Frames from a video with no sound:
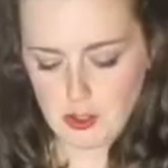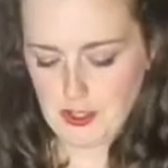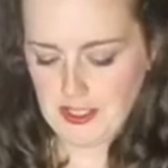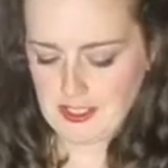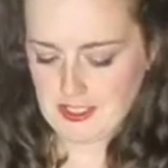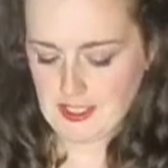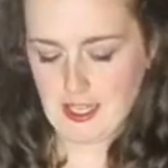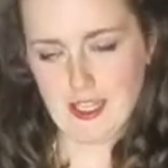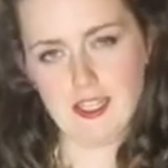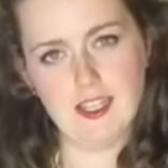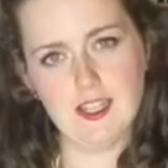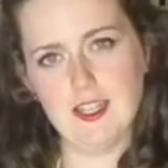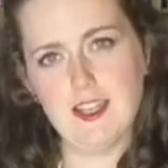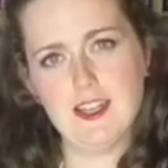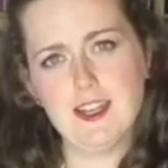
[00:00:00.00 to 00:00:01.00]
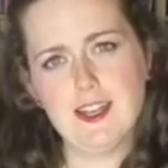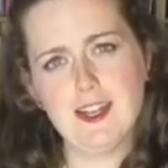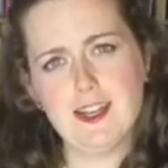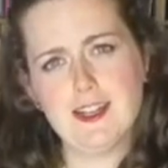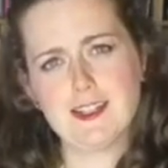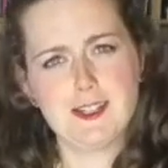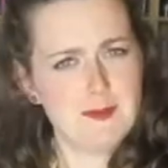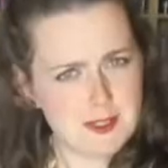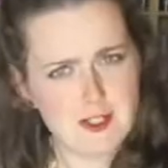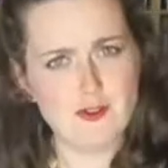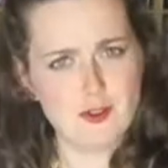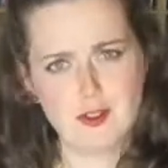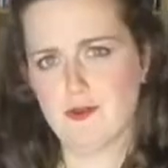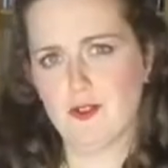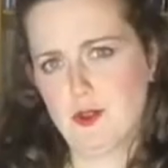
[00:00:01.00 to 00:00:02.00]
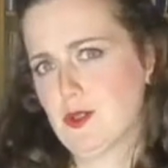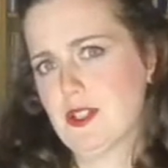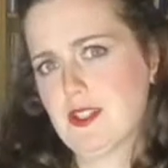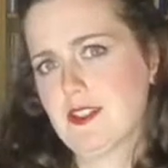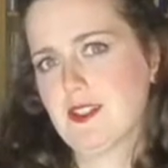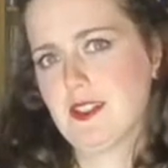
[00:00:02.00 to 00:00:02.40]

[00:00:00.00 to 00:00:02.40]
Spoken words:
need to take some citrus fruit.